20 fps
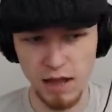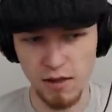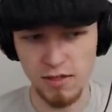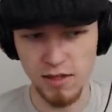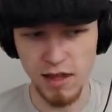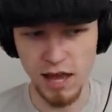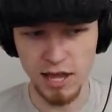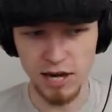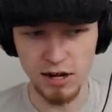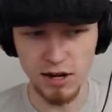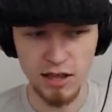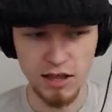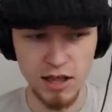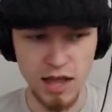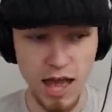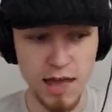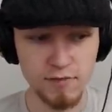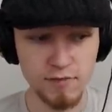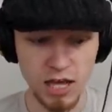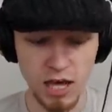outsider.
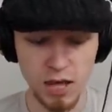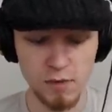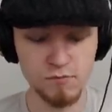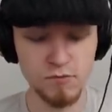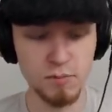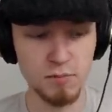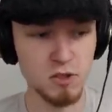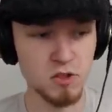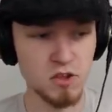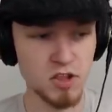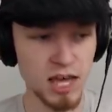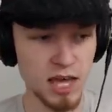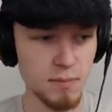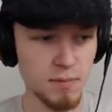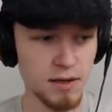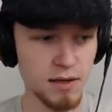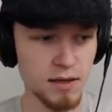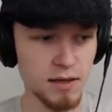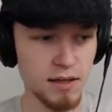Have you come from the ship?